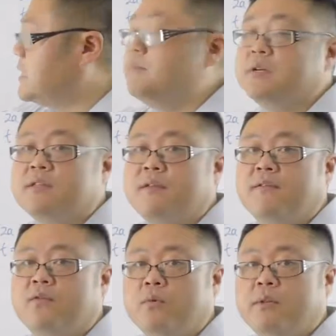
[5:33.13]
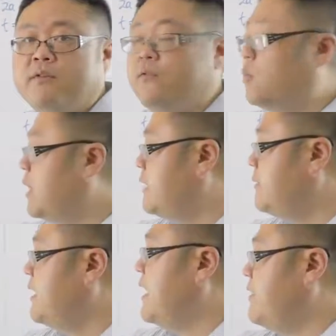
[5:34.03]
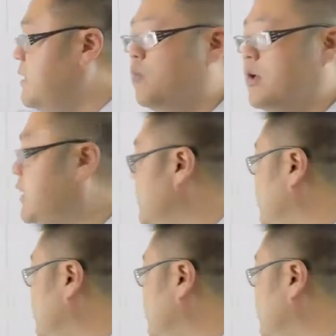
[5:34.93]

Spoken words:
subject of the formula for 1. And then what you